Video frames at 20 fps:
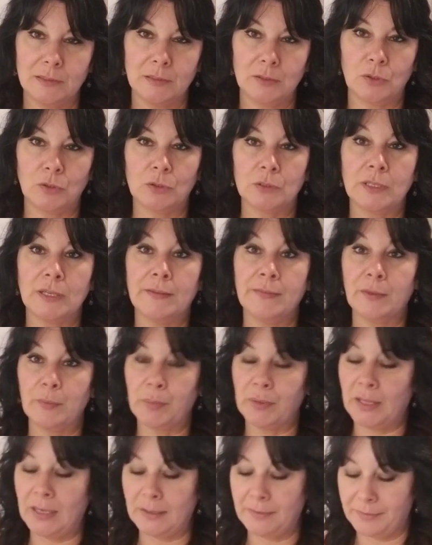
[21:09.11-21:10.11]
Hold on, the
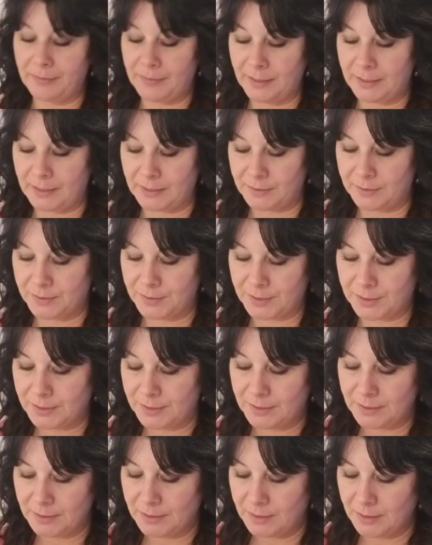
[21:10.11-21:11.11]
plot thickens.
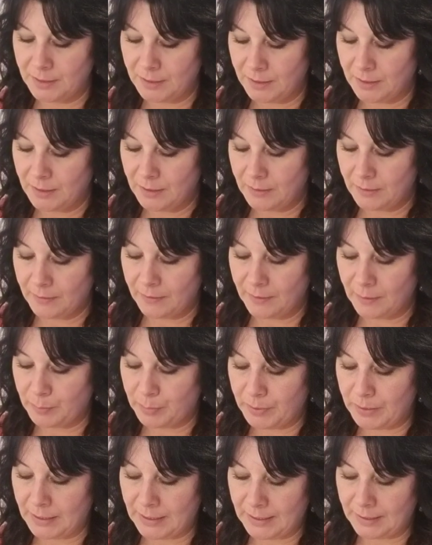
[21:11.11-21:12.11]
The
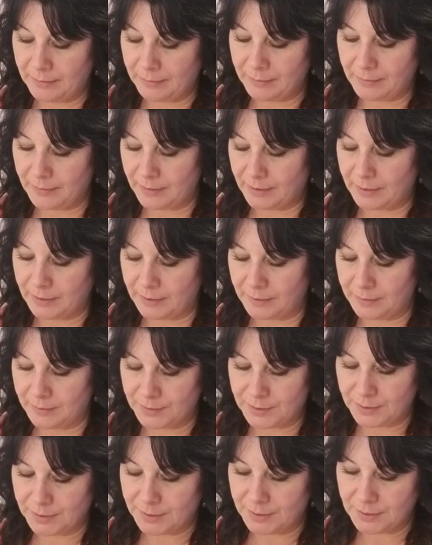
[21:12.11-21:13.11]
plot
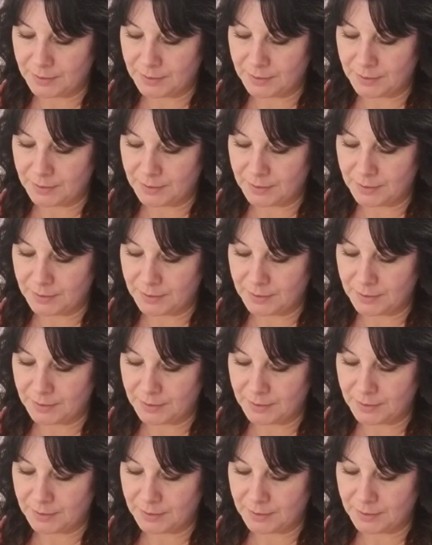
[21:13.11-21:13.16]
thickens.